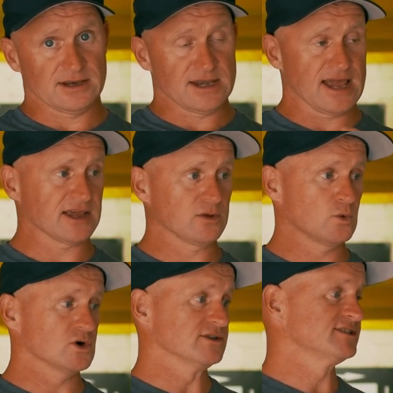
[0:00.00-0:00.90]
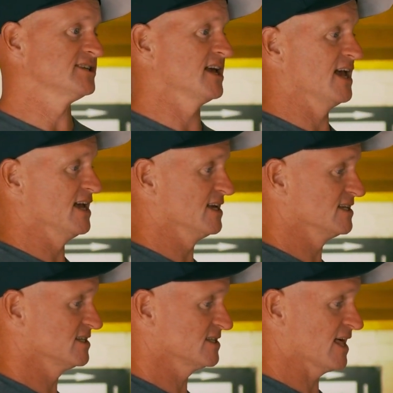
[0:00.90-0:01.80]
neck of the woods
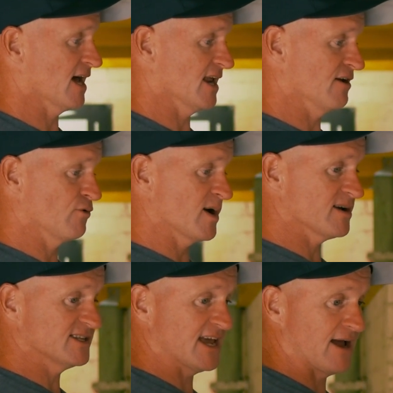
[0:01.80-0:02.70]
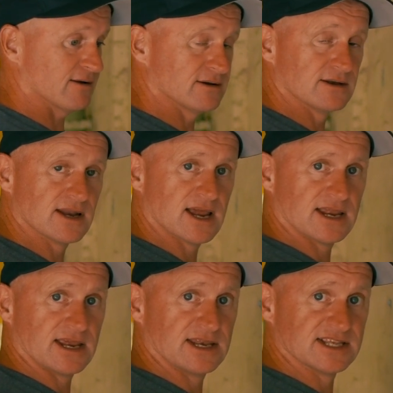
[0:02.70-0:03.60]
is that if we're down
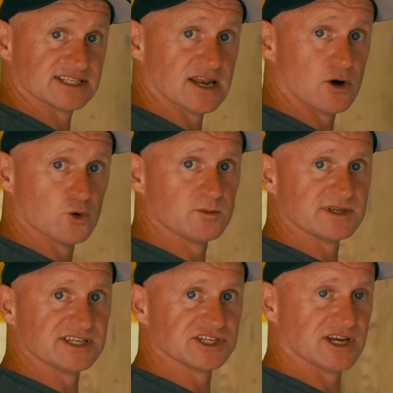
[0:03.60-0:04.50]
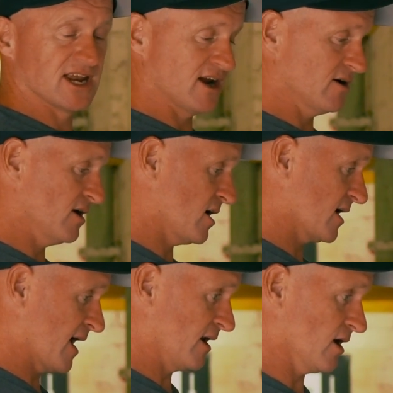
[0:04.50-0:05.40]
in this low position here and
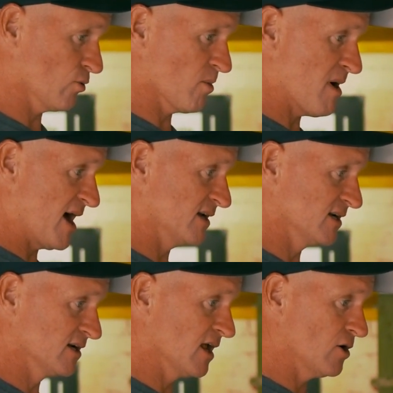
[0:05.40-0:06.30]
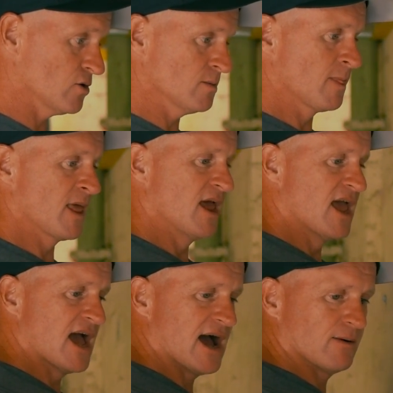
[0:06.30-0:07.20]
like we're paddling low
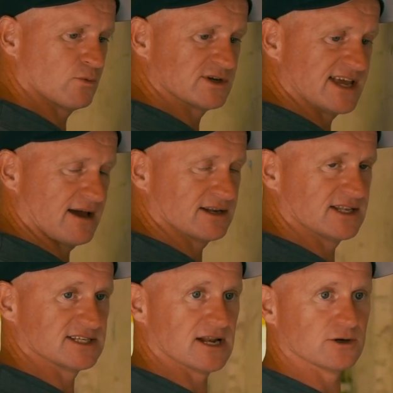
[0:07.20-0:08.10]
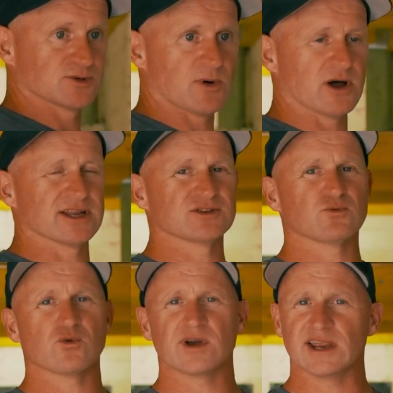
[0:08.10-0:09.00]
and we're down in this low spot, it's
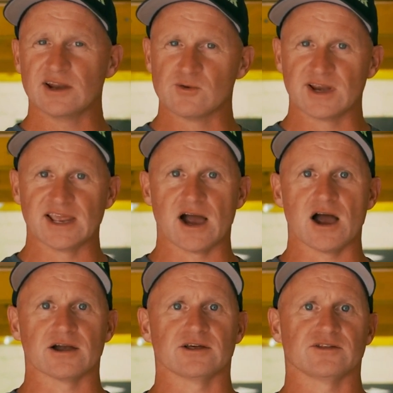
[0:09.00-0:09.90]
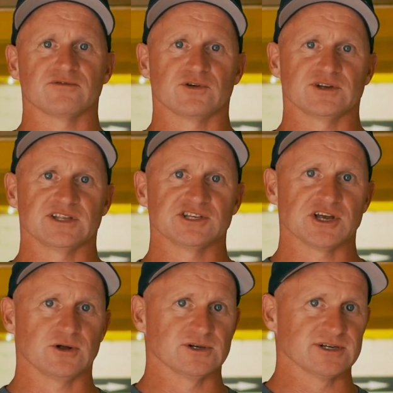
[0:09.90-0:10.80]
really, really hard on the front of the
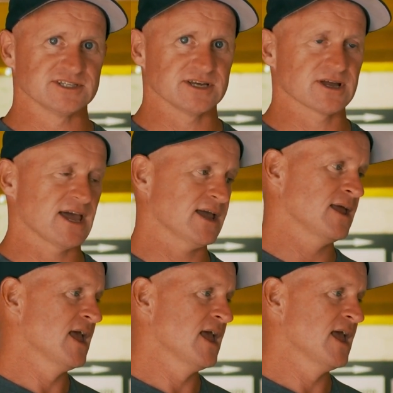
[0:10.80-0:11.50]
shoulders, okay?